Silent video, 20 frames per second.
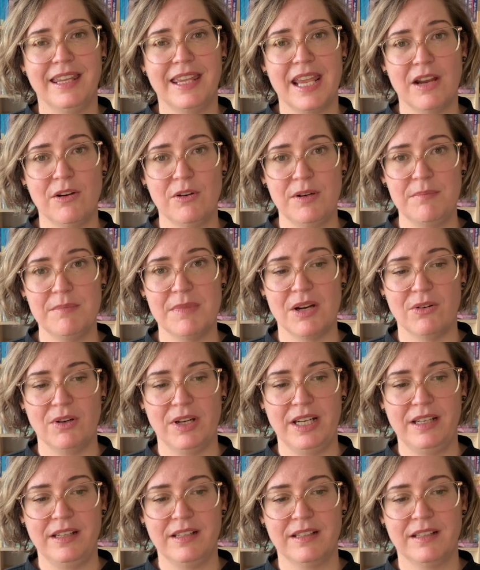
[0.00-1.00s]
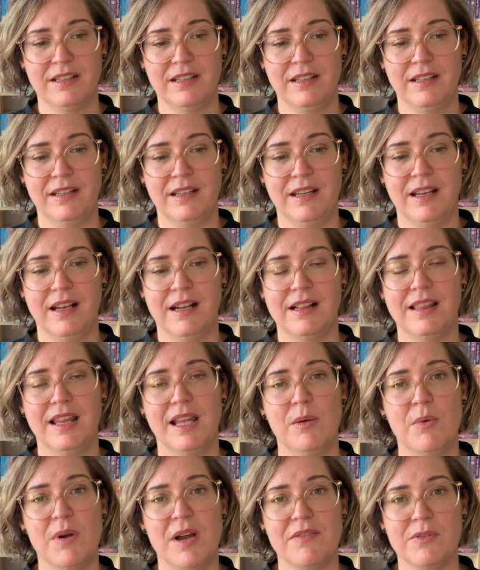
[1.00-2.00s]
Karen Murray,
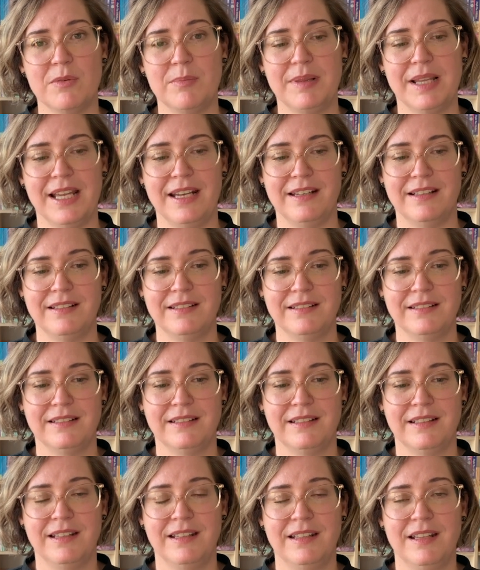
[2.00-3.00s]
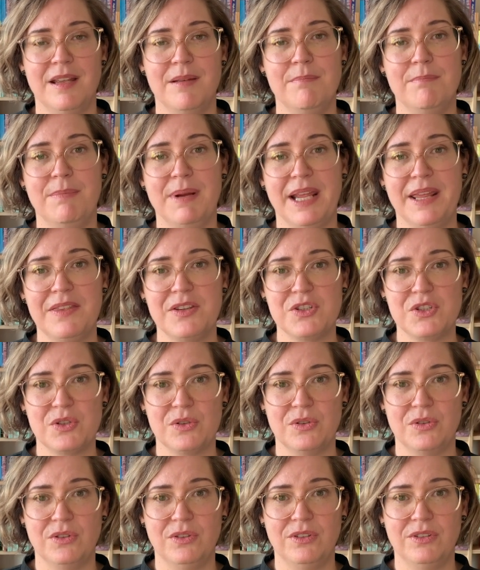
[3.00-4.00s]
Claire Wyvill-Plater, Beth
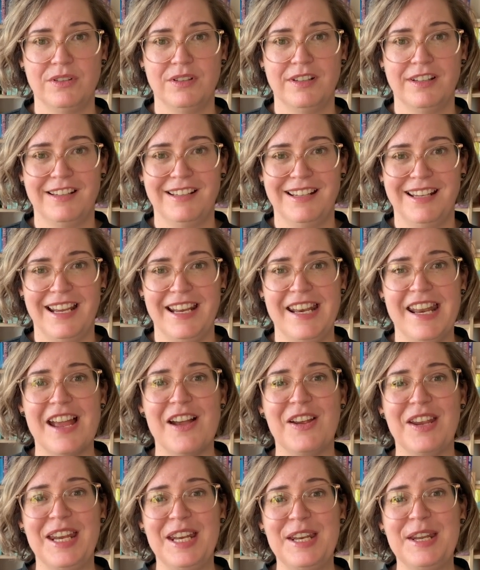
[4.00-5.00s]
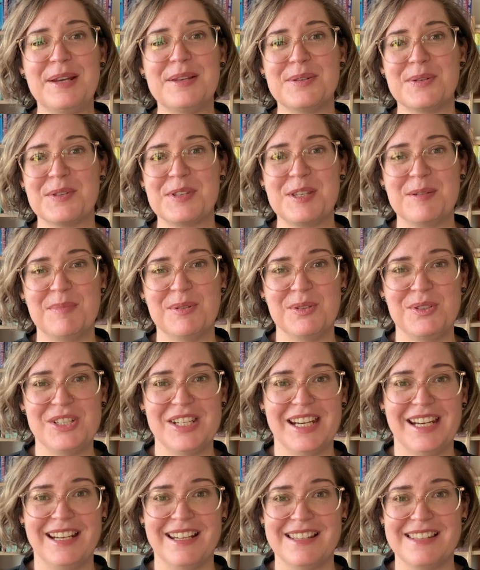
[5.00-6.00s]
Shaw, and our inexhaustible
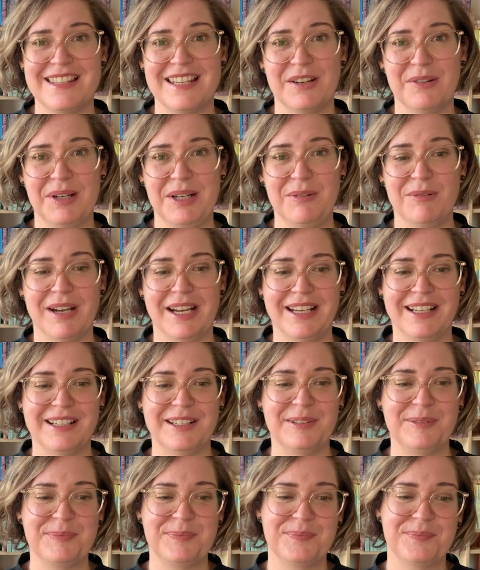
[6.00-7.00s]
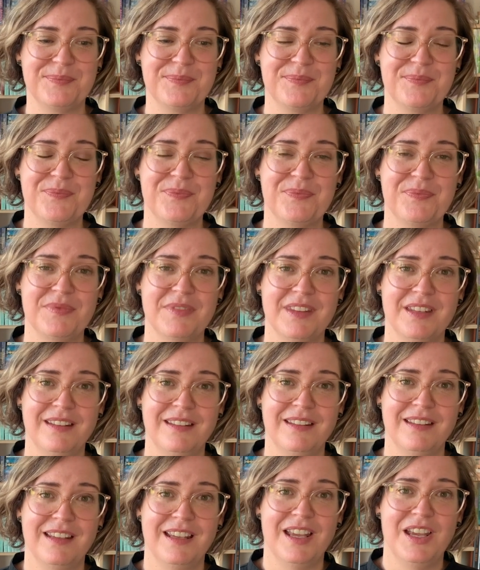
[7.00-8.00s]
chair, Sari Rankin.
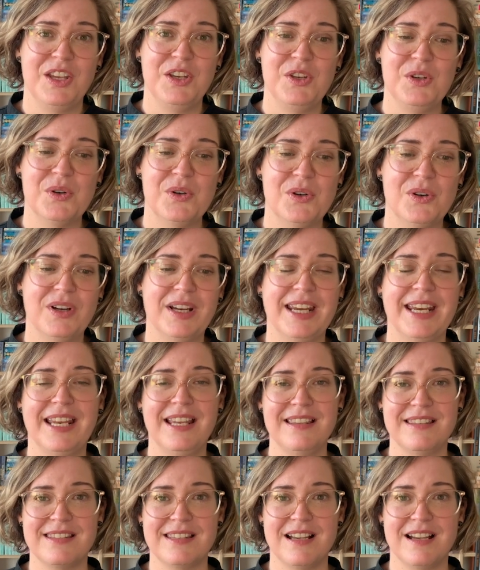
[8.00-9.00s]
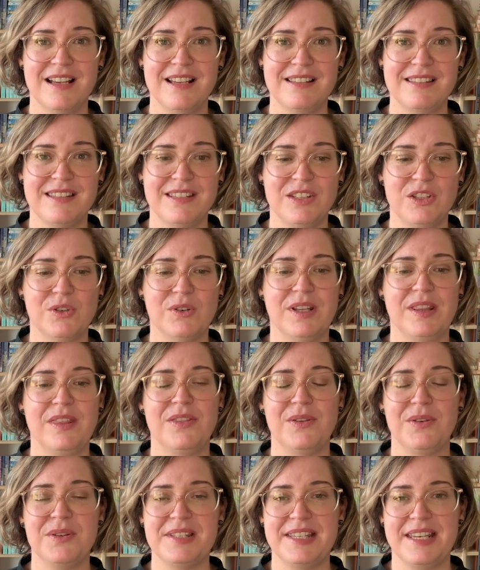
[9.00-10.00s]
Your insights, your
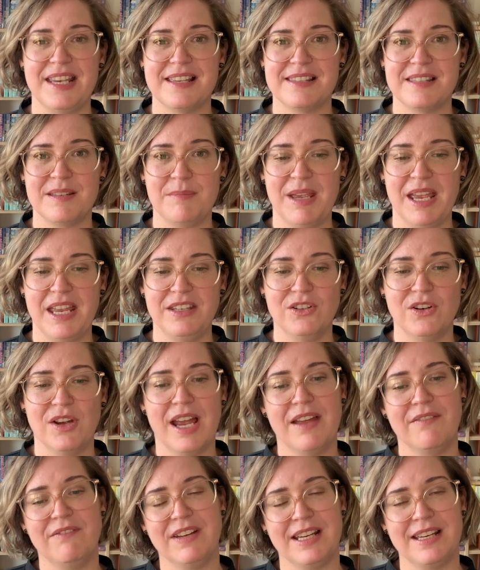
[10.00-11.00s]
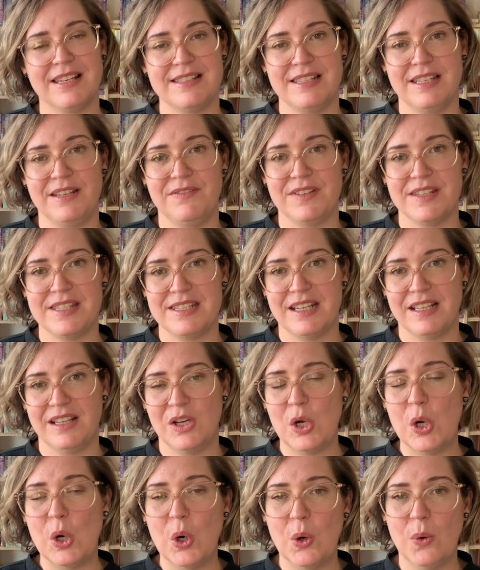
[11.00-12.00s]
enthusiasm, and your advocacy for
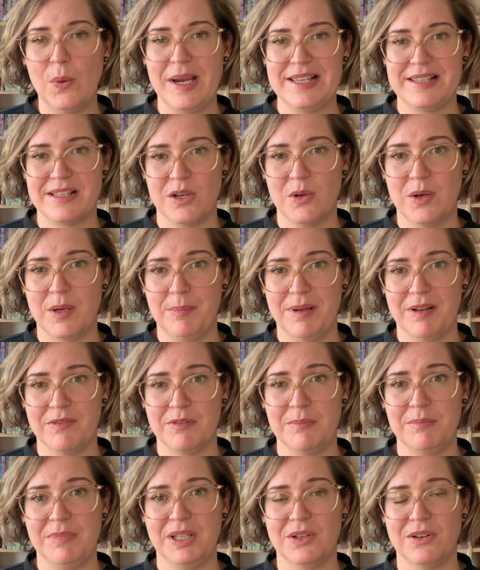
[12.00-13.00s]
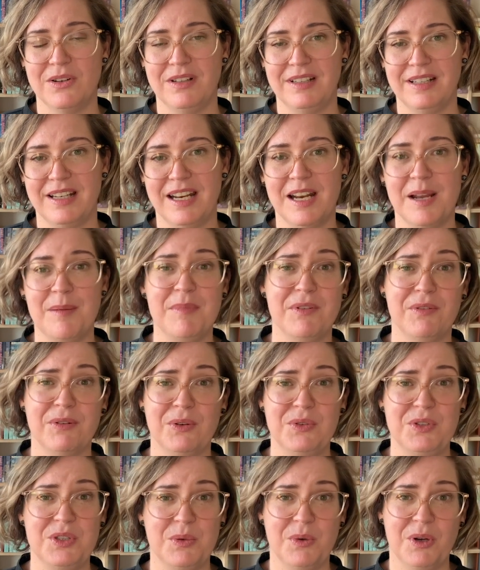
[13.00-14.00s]
Stella always go above and beyond, and I'm
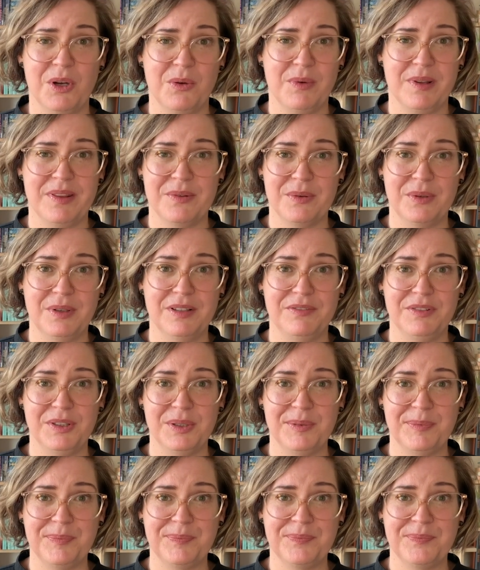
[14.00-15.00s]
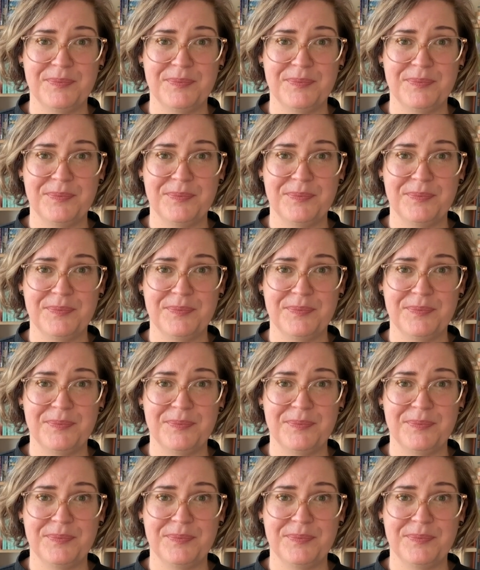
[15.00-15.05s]
thrilled to work with all of you.